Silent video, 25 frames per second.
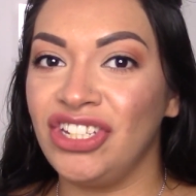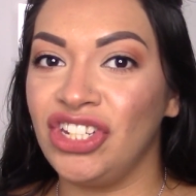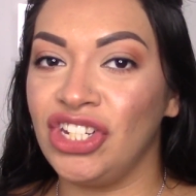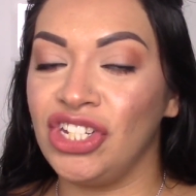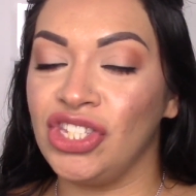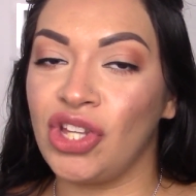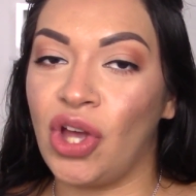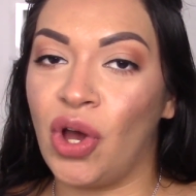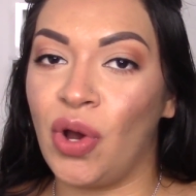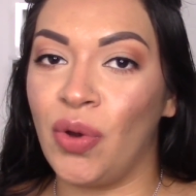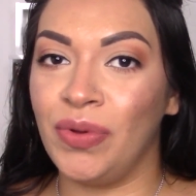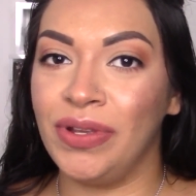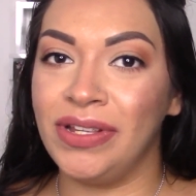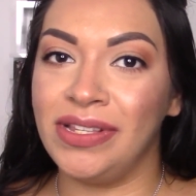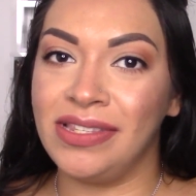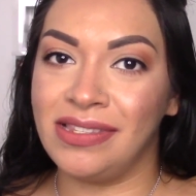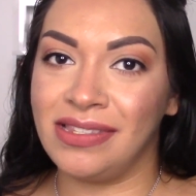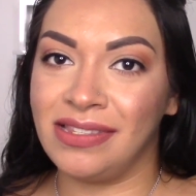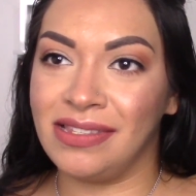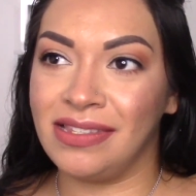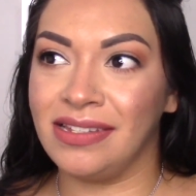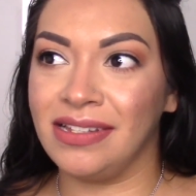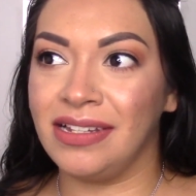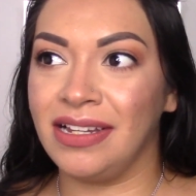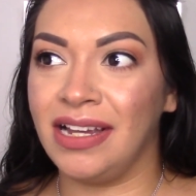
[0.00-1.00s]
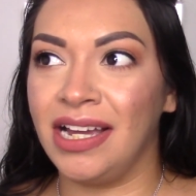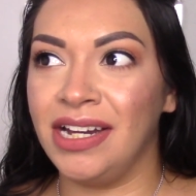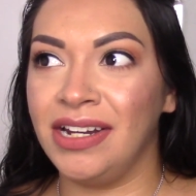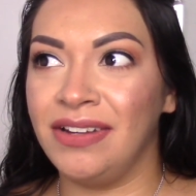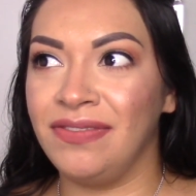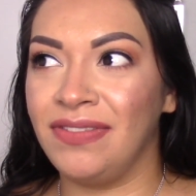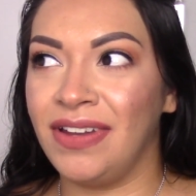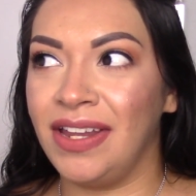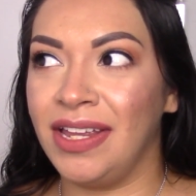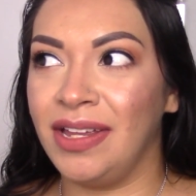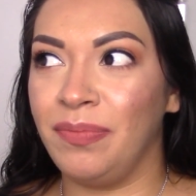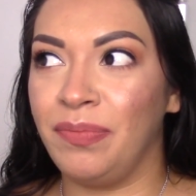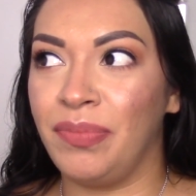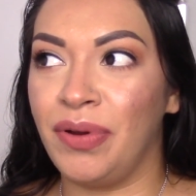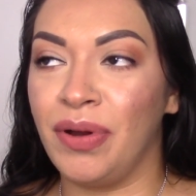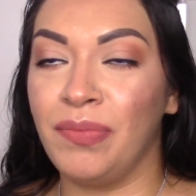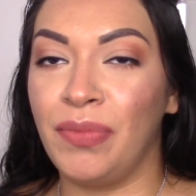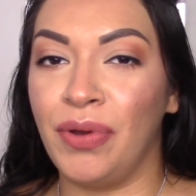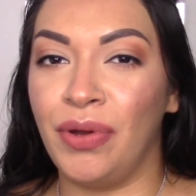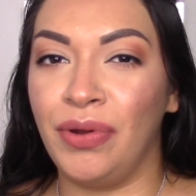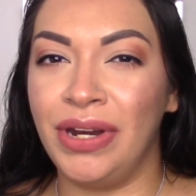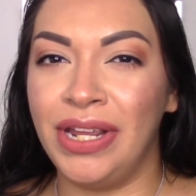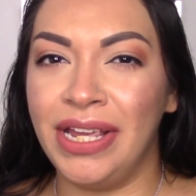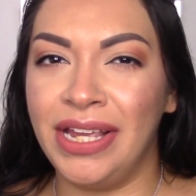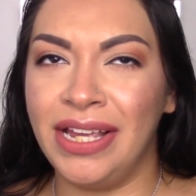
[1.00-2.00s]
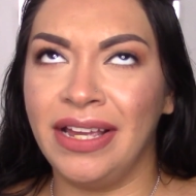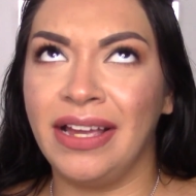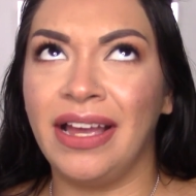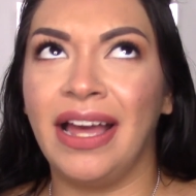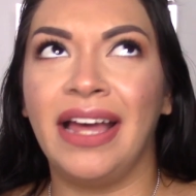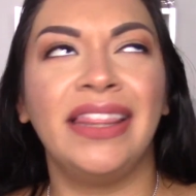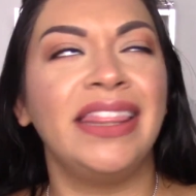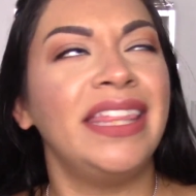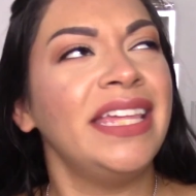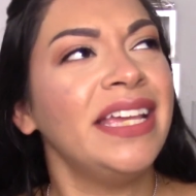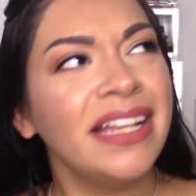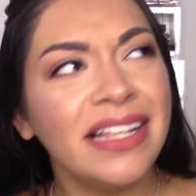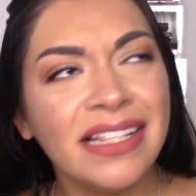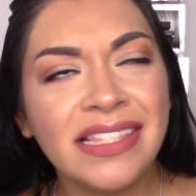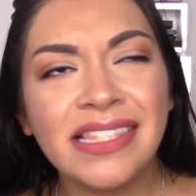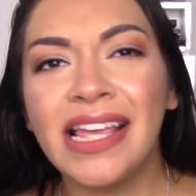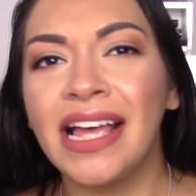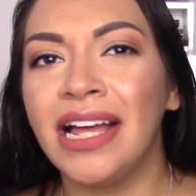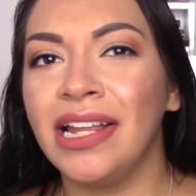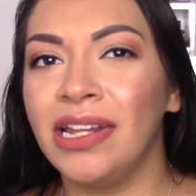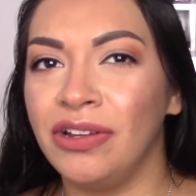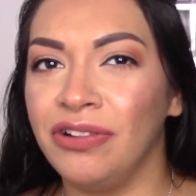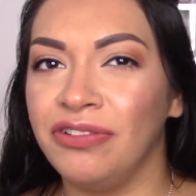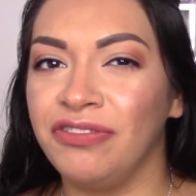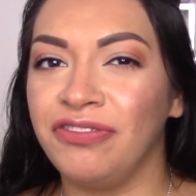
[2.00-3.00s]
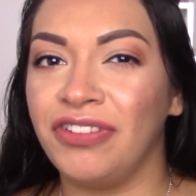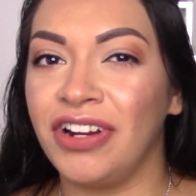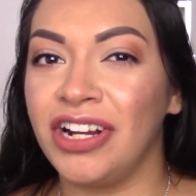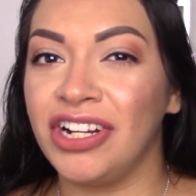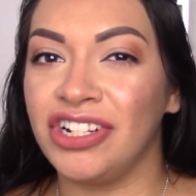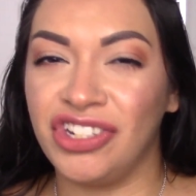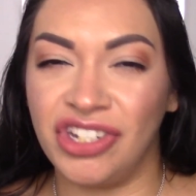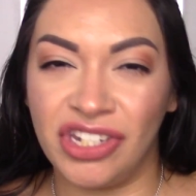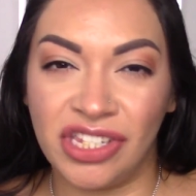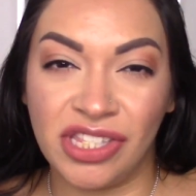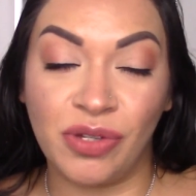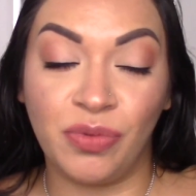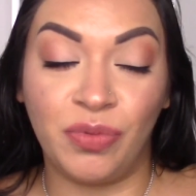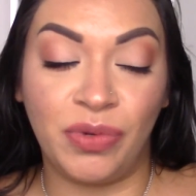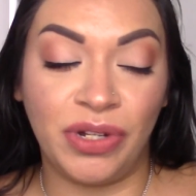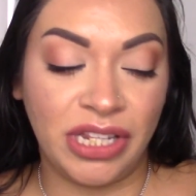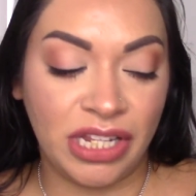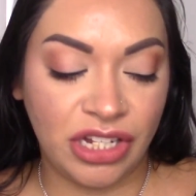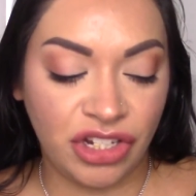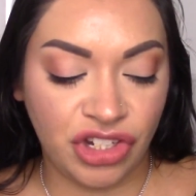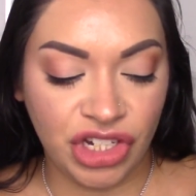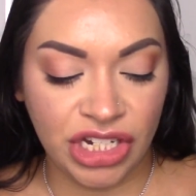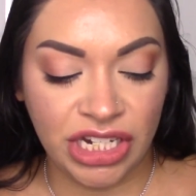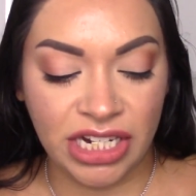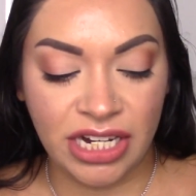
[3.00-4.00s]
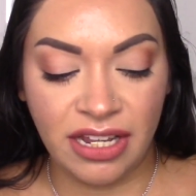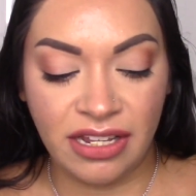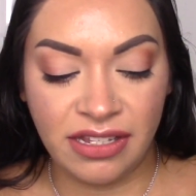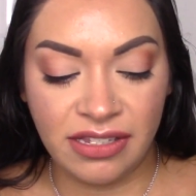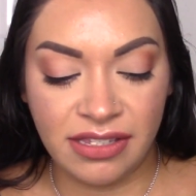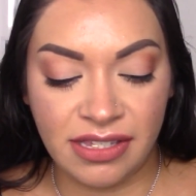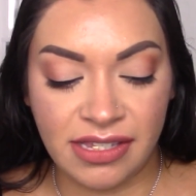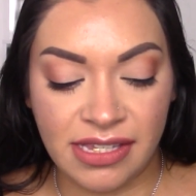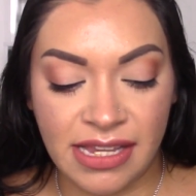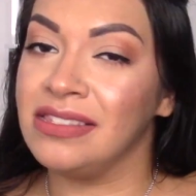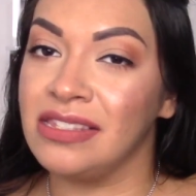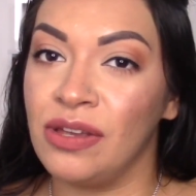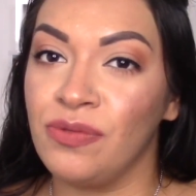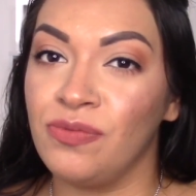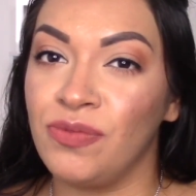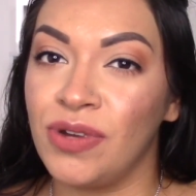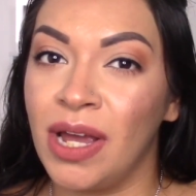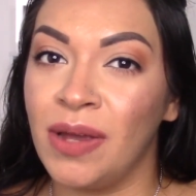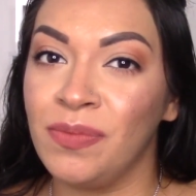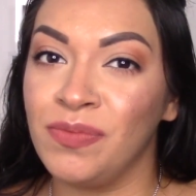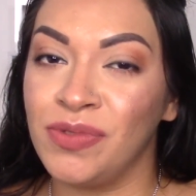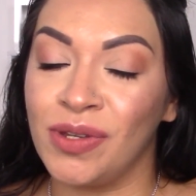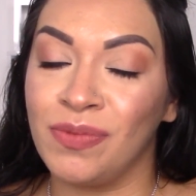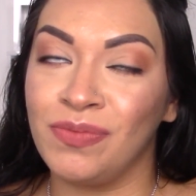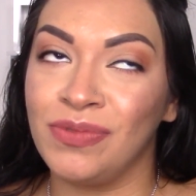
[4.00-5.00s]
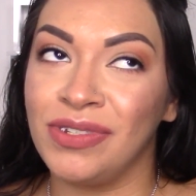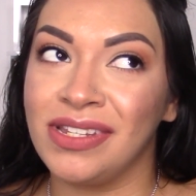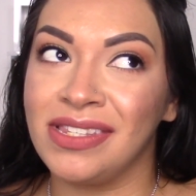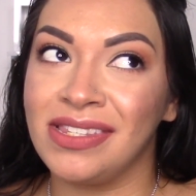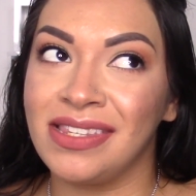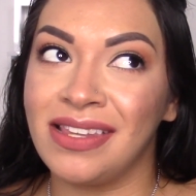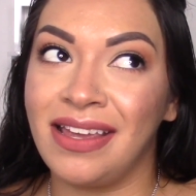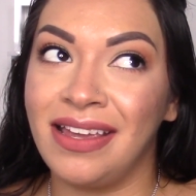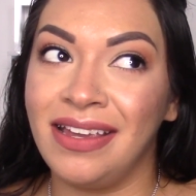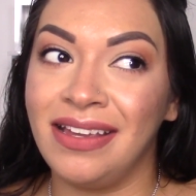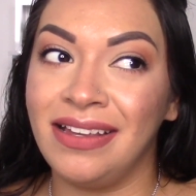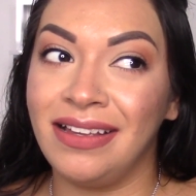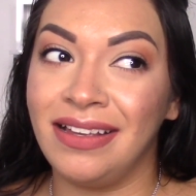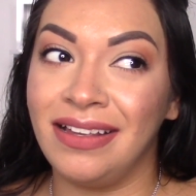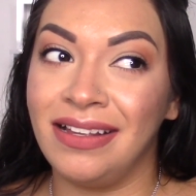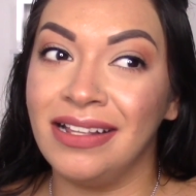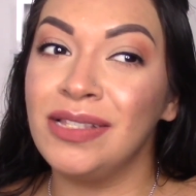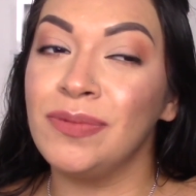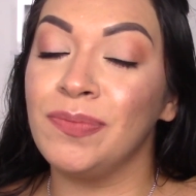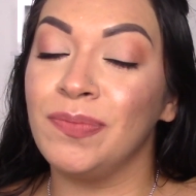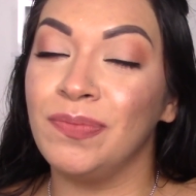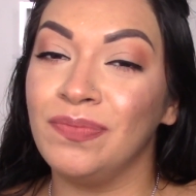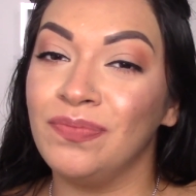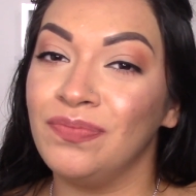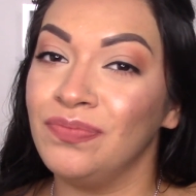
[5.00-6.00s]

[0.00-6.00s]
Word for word: She's always kind of like promoting. I think it's HelloFresh is the one that she does. Sometimes I'm just like, it's